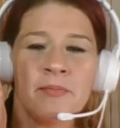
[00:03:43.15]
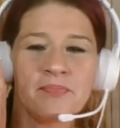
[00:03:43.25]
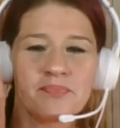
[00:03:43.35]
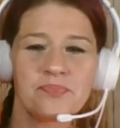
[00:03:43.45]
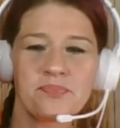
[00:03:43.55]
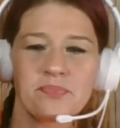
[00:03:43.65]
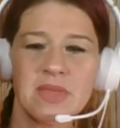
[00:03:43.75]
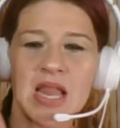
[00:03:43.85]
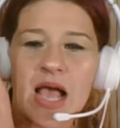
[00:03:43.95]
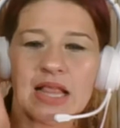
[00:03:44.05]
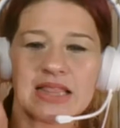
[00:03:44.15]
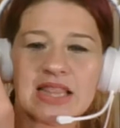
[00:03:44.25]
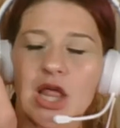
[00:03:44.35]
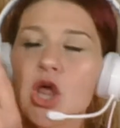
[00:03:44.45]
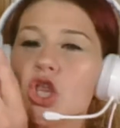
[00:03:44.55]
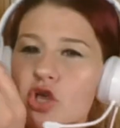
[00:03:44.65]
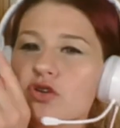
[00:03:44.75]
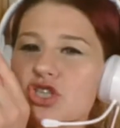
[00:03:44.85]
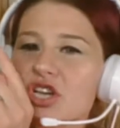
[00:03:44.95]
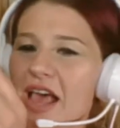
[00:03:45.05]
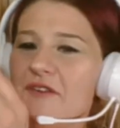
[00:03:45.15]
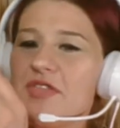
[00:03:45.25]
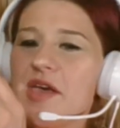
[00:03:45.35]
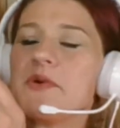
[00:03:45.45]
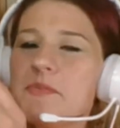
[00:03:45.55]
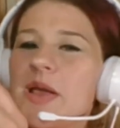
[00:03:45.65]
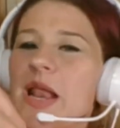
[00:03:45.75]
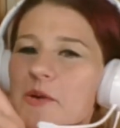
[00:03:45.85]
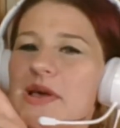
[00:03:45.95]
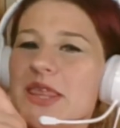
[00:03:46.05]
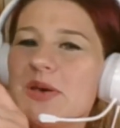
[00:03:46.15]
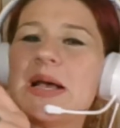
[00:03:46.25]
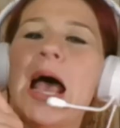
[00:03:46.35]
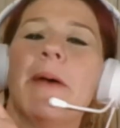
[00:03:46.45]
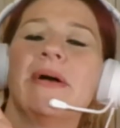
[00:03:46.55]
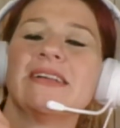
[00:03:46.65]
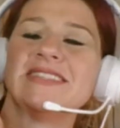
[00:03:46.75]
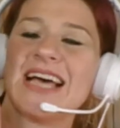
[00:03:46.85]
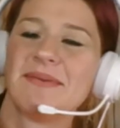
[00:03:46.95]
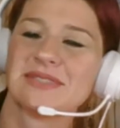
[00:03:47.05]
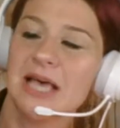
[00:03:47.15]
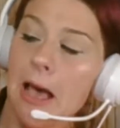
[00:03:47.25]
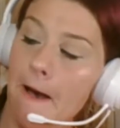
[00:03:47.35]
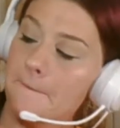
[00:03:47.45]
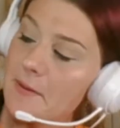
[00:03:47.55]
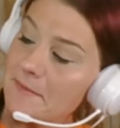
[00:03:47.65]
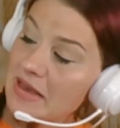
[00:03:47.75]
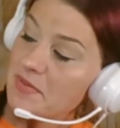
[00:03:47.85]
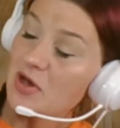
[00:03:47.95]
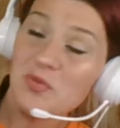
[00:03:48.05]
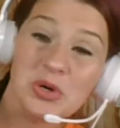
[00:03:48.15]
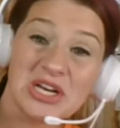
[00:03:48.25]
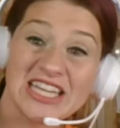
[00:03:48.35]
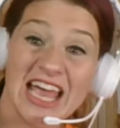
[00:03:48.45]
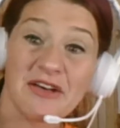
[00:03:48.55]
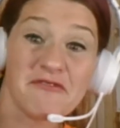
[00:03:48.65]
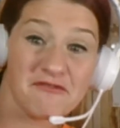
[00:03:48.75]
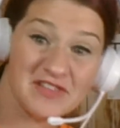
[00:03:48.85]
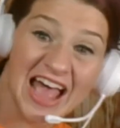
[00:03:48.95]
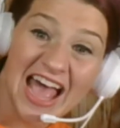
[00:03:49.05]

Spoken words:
You should have them repeat it with you a couple of times. But maybe a word like flag,